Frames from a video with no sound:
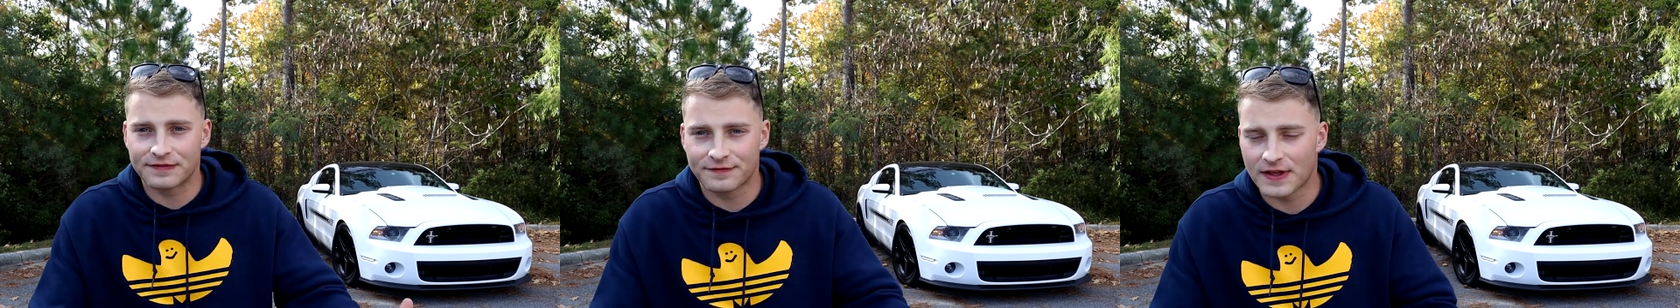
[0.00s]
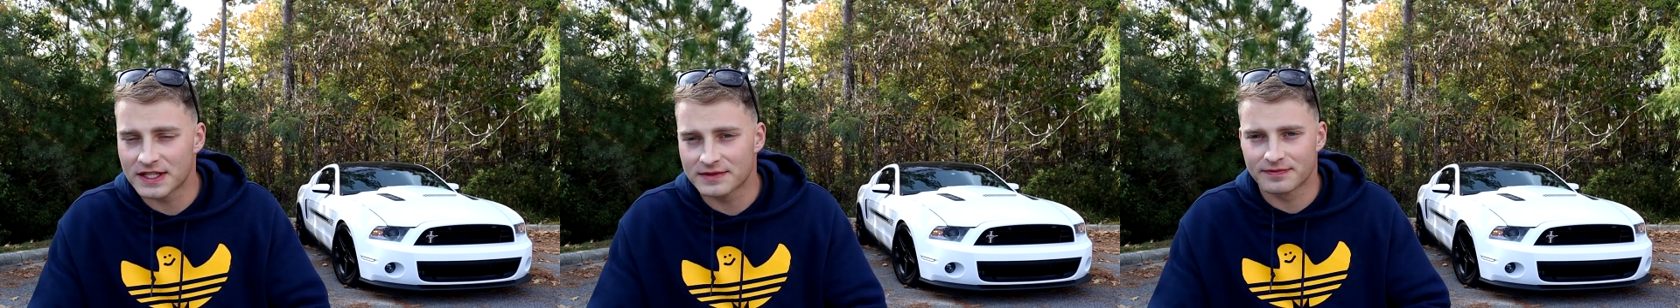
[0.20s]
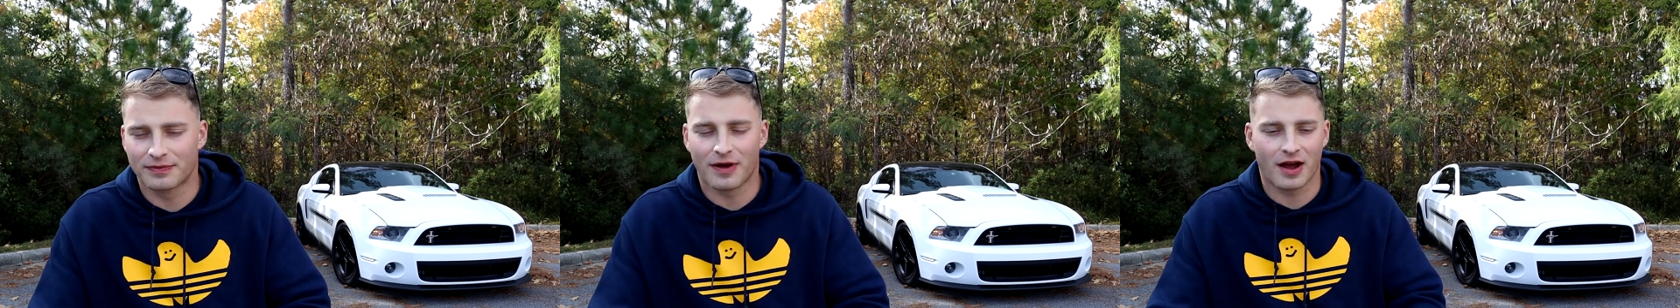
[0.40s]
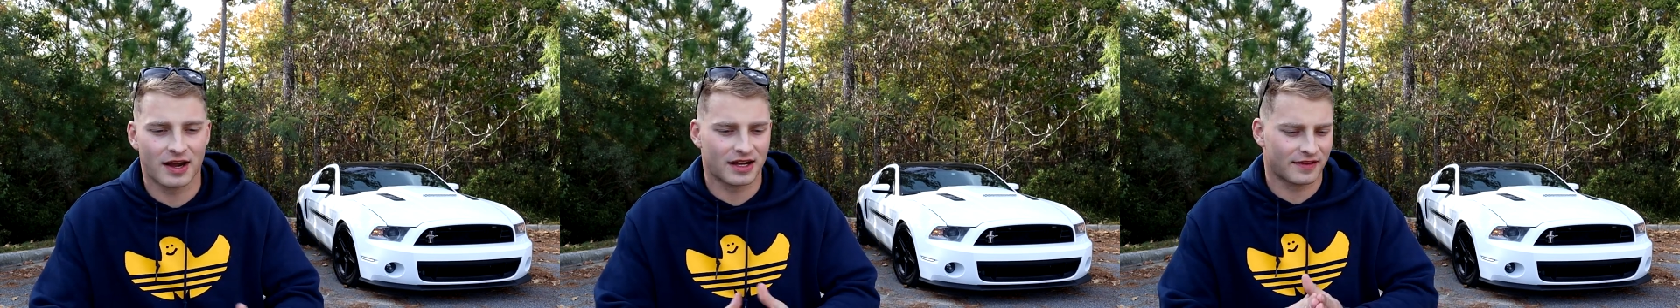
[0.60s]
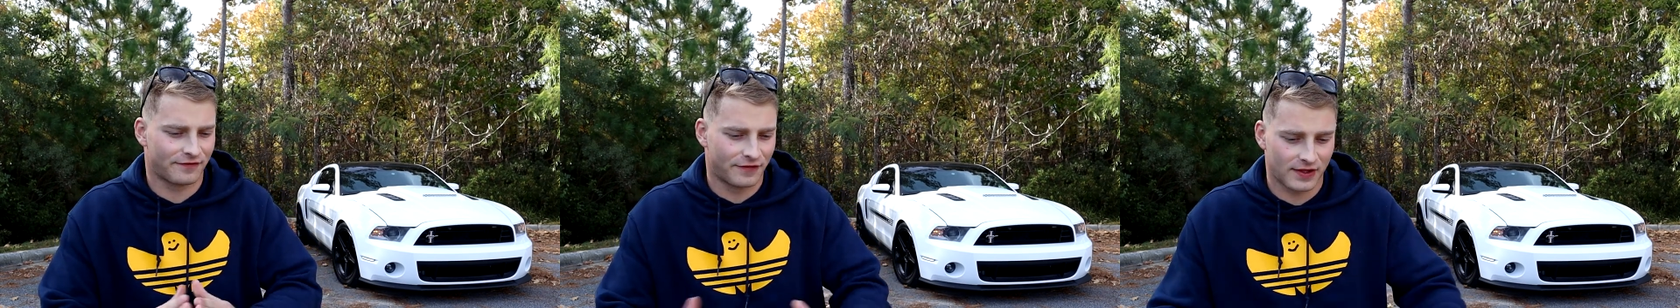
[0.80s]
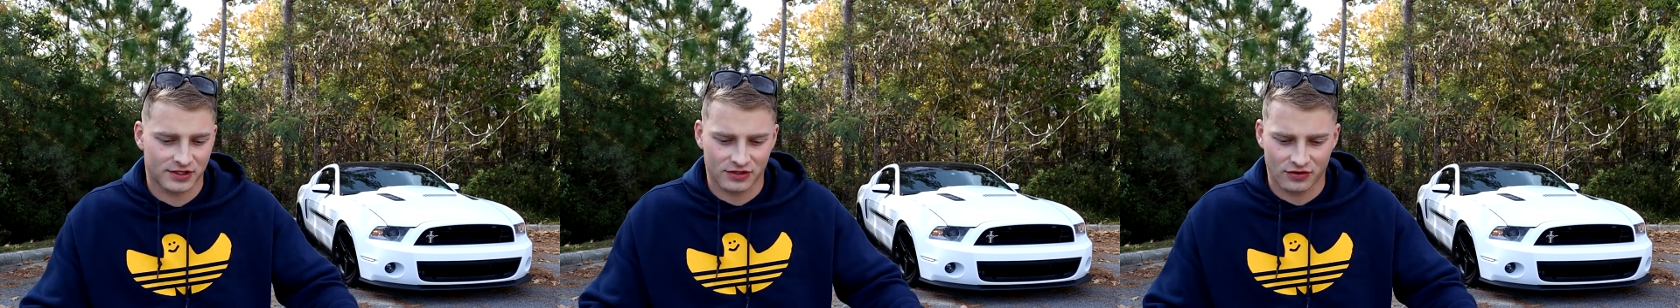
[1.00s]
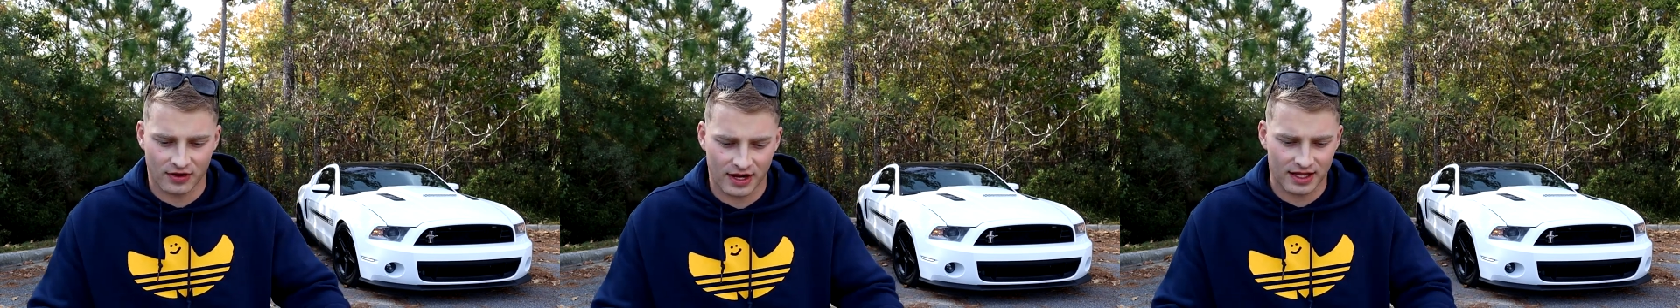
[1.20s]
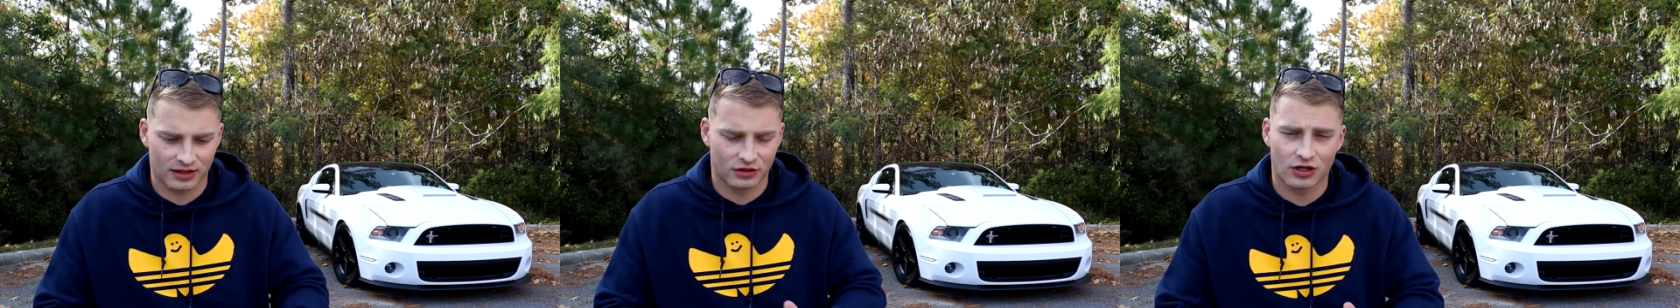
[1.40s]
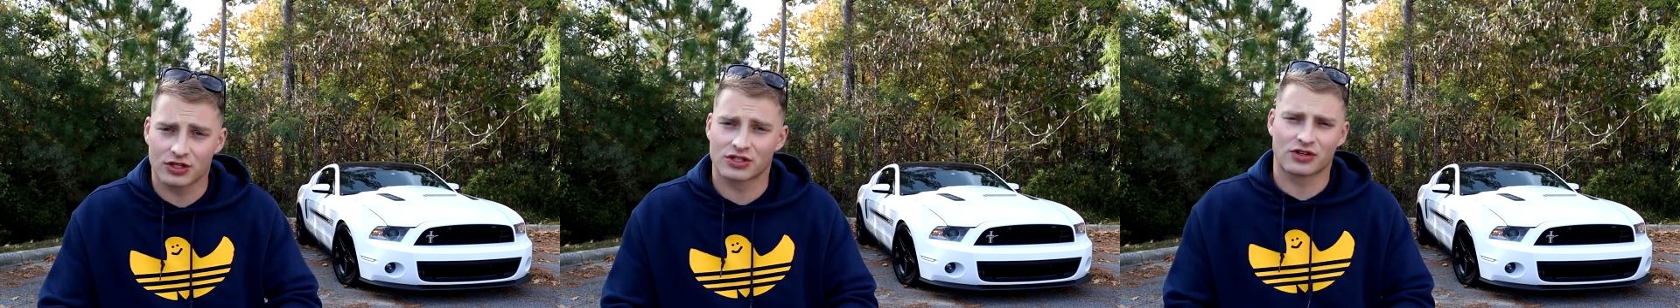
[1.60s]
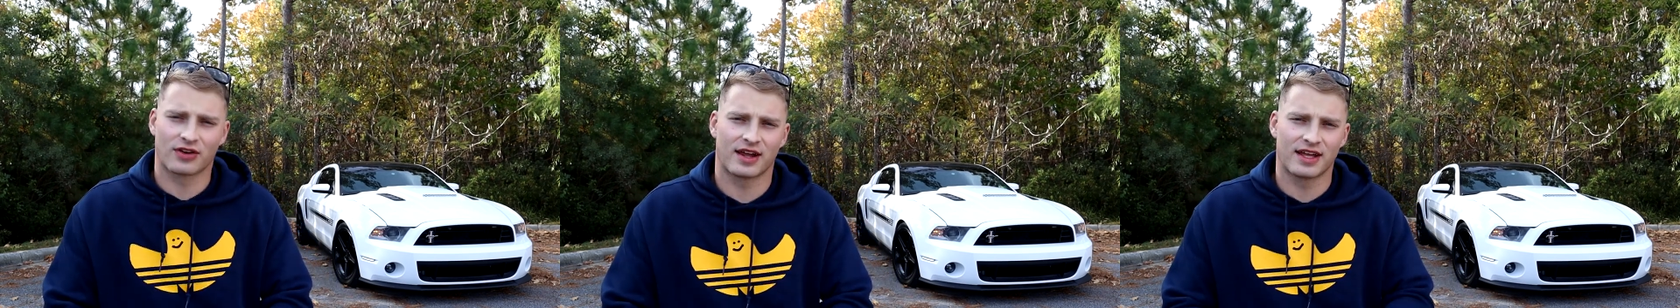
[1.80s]
it fits fine. It fits great.
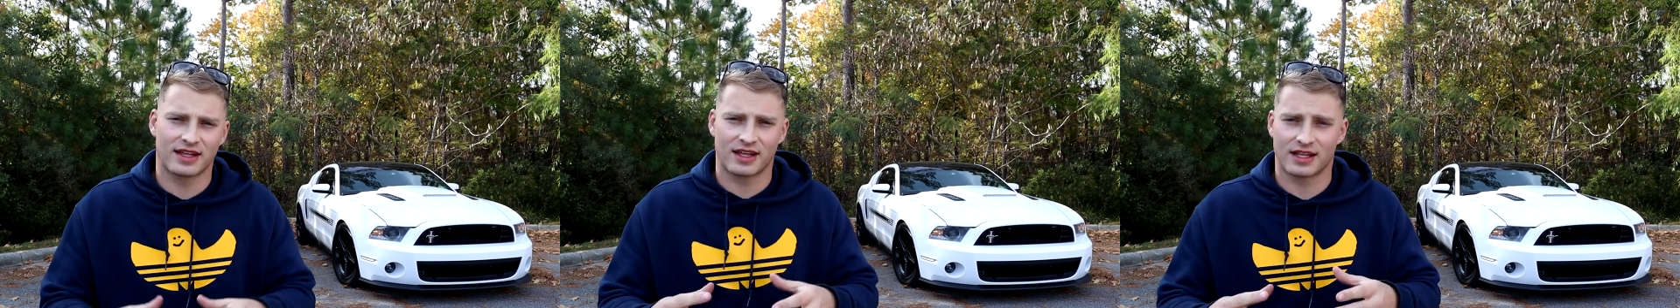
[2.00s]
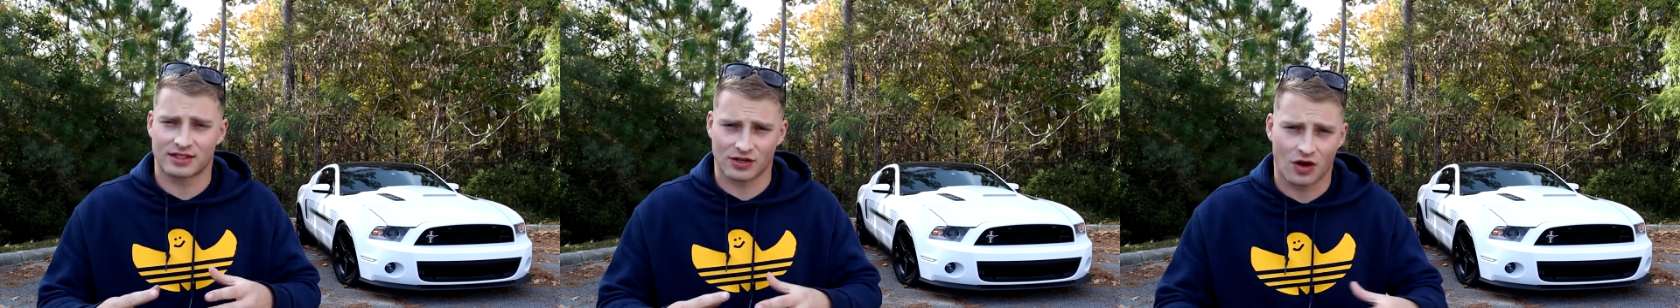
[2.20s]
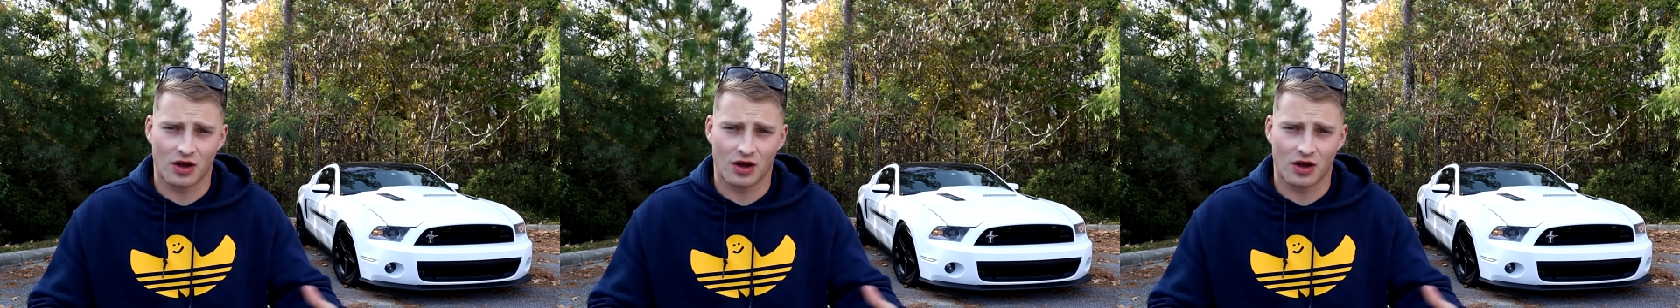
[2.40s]
Looks great. It's